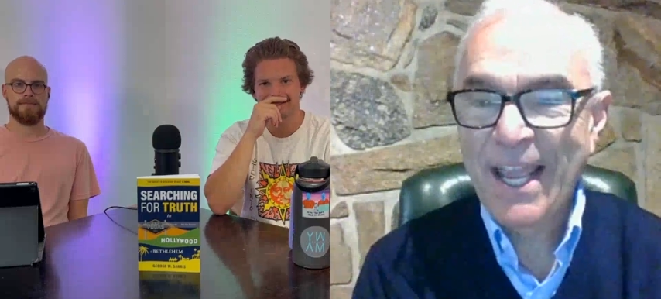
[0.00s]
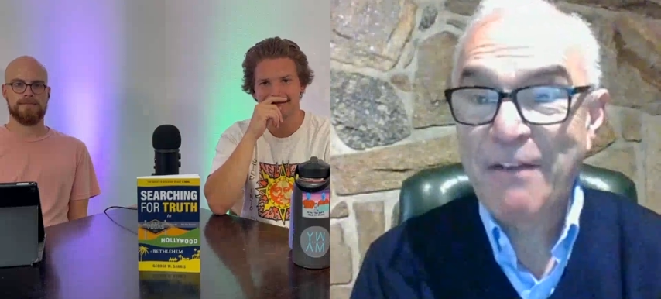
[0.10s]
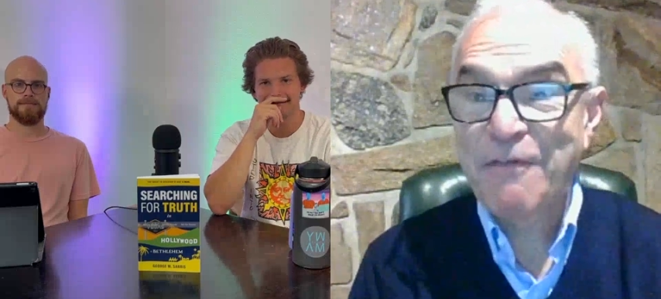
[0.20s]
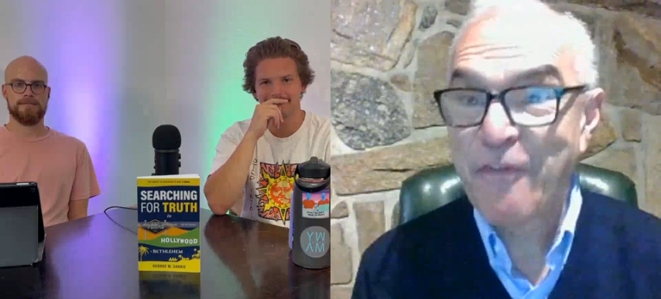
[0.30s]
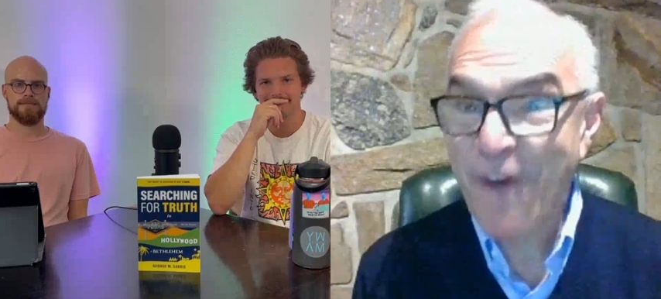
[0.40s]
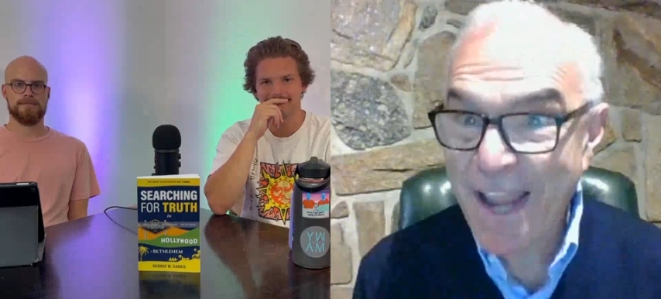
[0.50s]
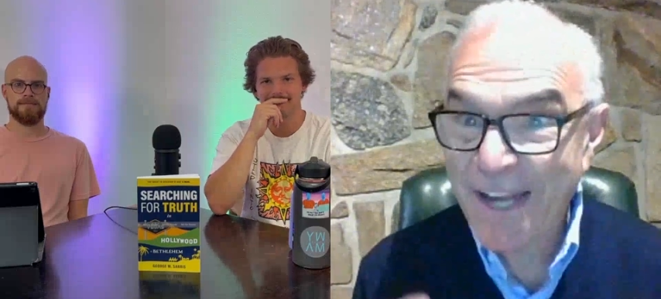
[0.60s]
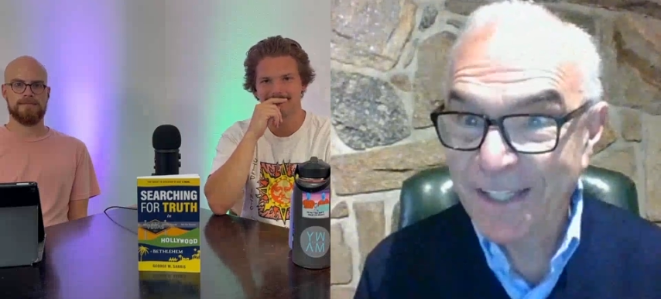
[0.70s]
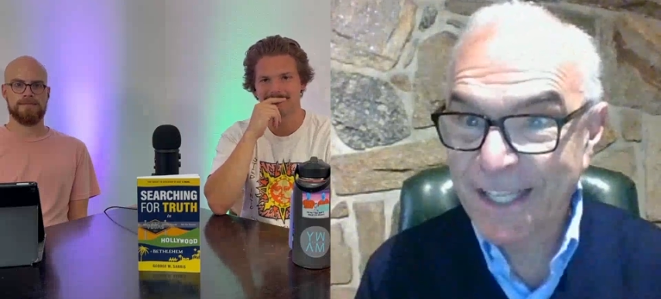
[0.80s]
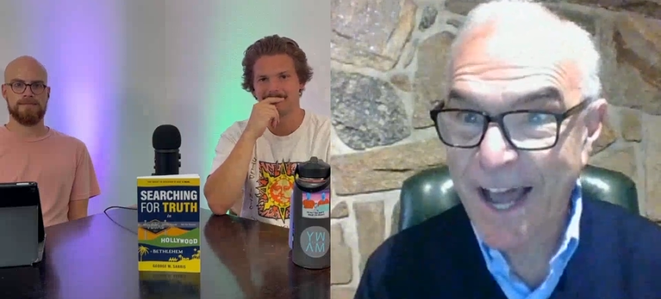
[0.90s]
Speaker 1: and
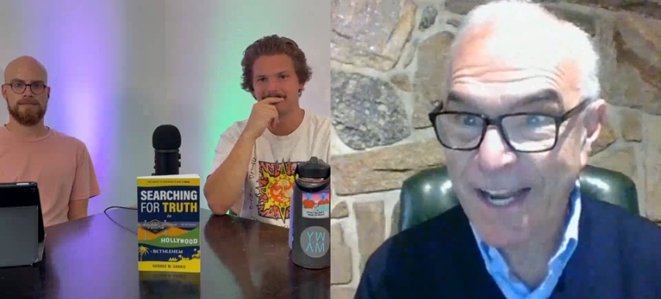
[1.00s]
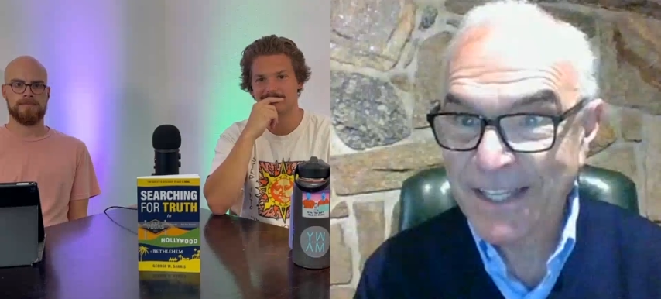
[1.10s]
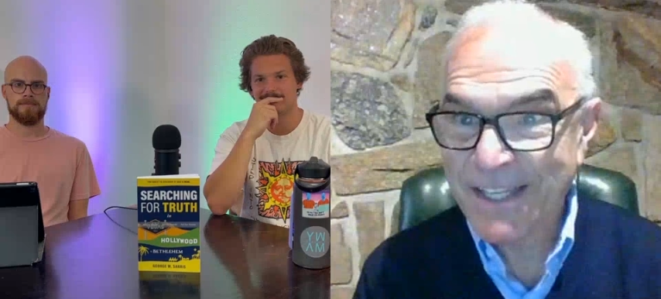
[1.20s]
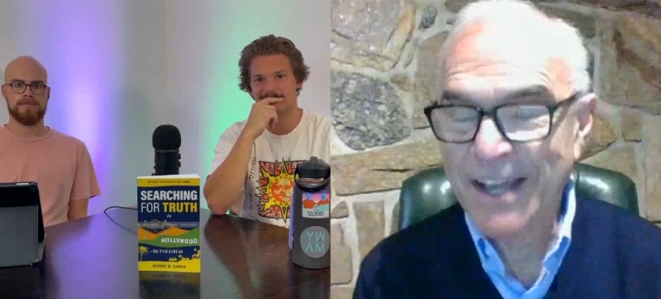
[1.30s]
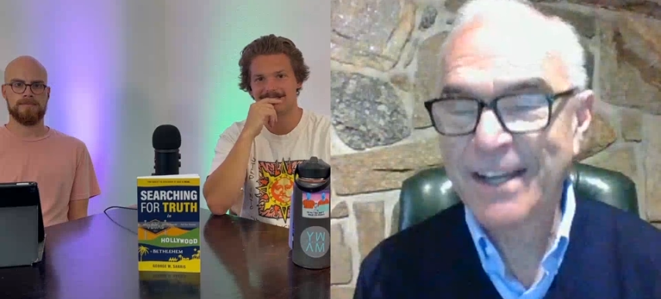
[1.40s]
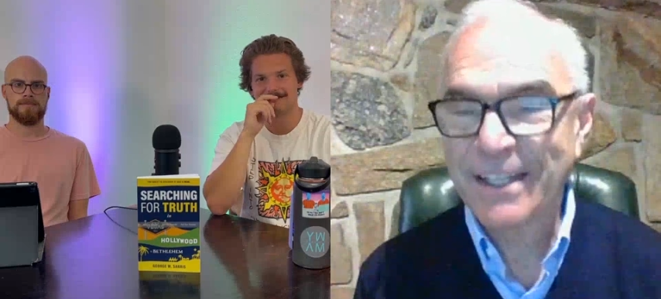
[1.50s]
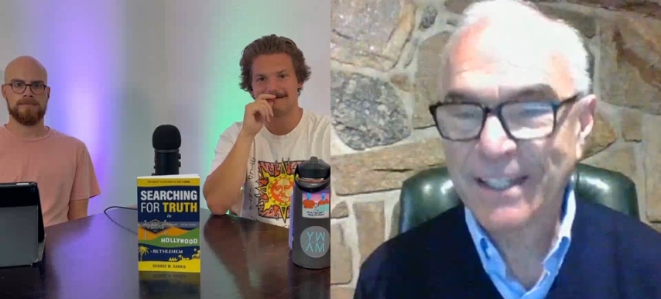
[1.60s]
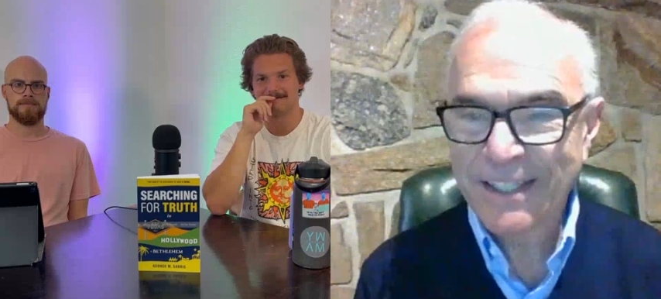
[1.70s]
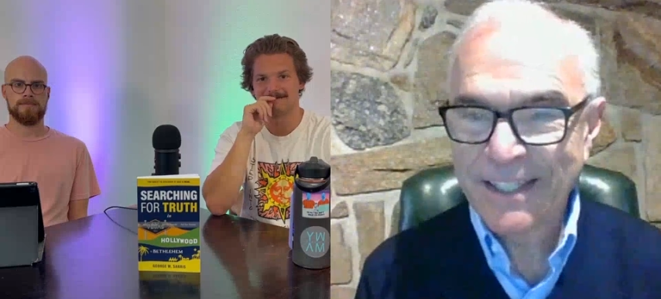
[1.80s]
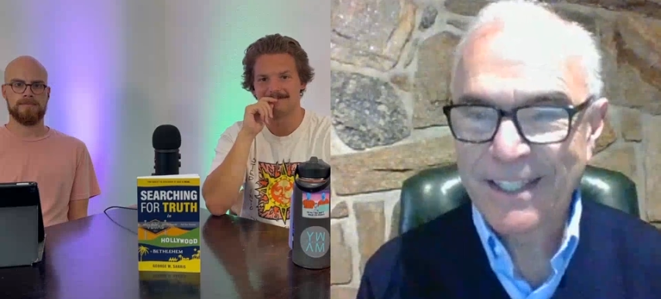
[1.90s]
finally got it done. And
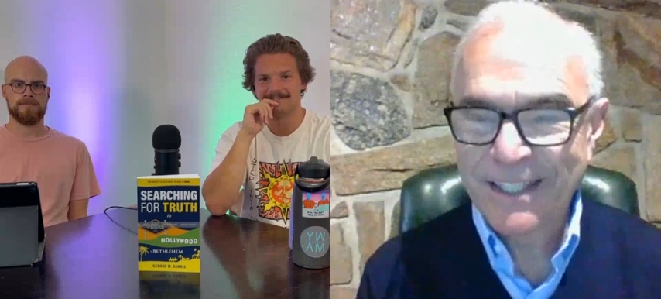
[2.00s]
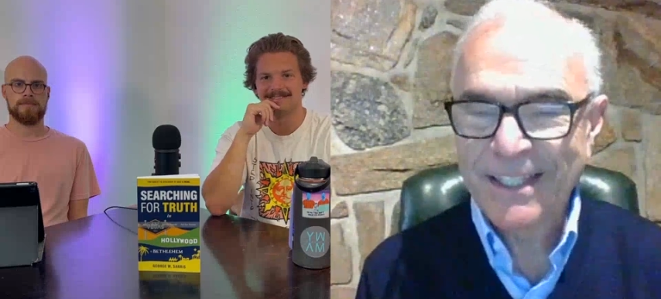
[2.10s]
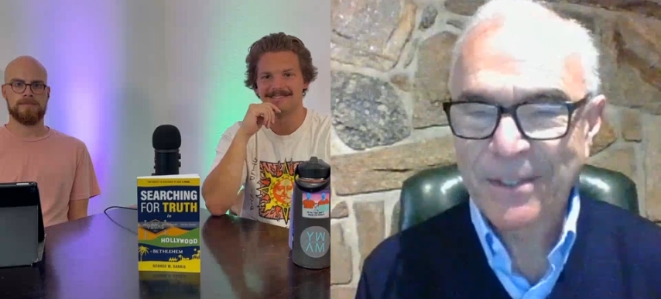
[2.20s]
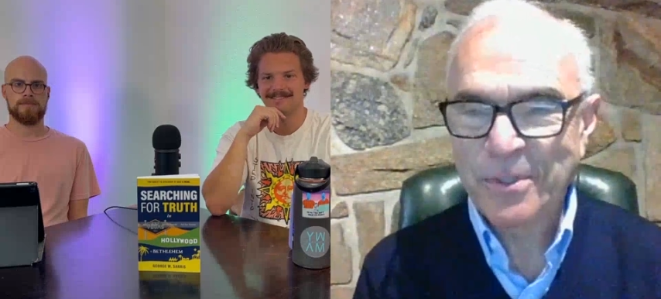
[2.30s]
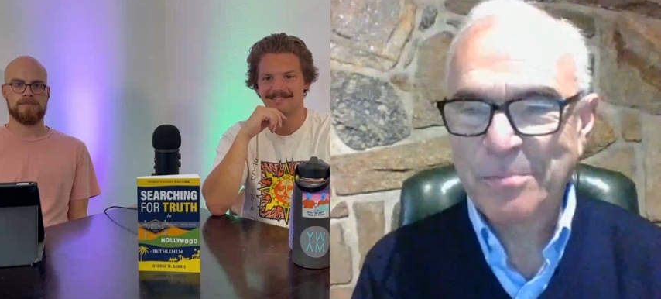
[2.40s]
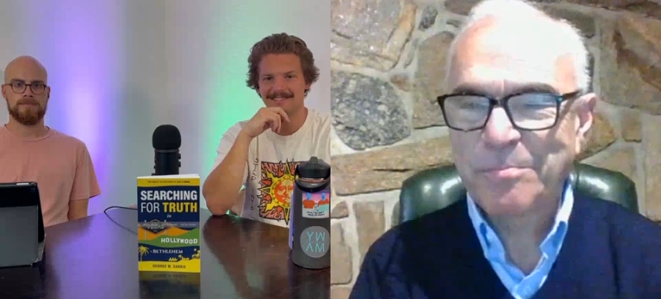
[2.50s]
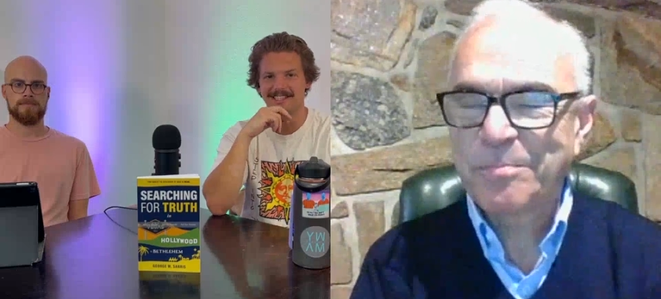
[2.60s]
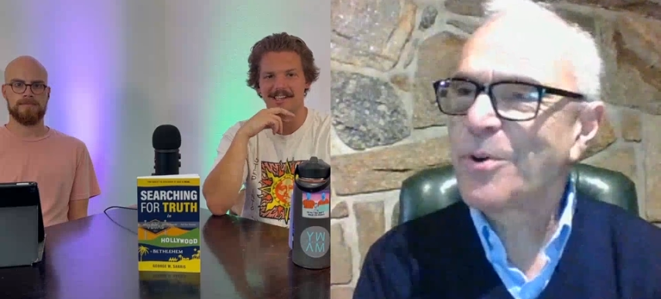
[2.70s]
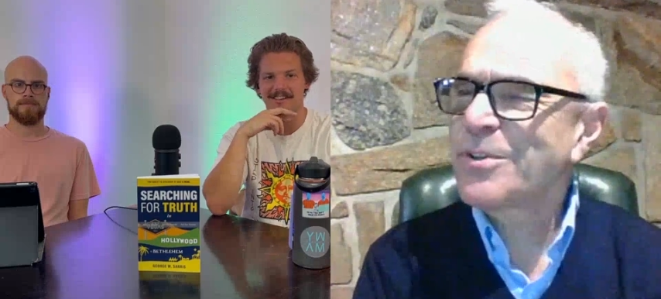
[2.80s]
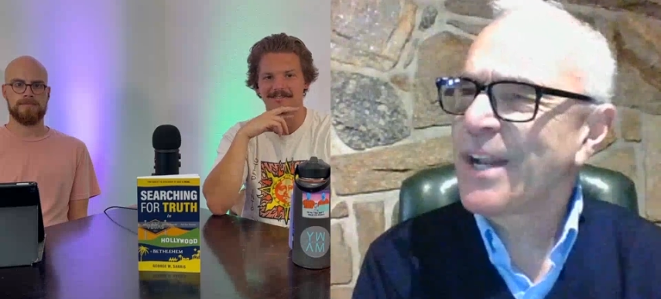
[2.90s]
it was,
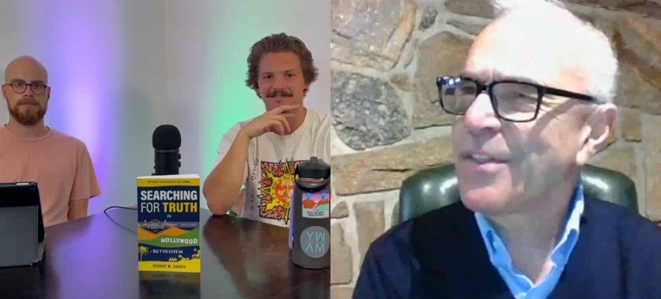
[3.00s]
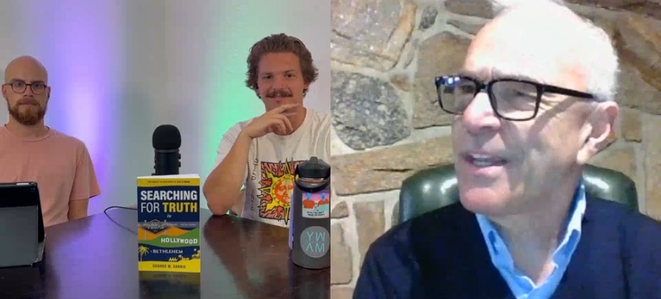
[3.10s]
there you go. Was, I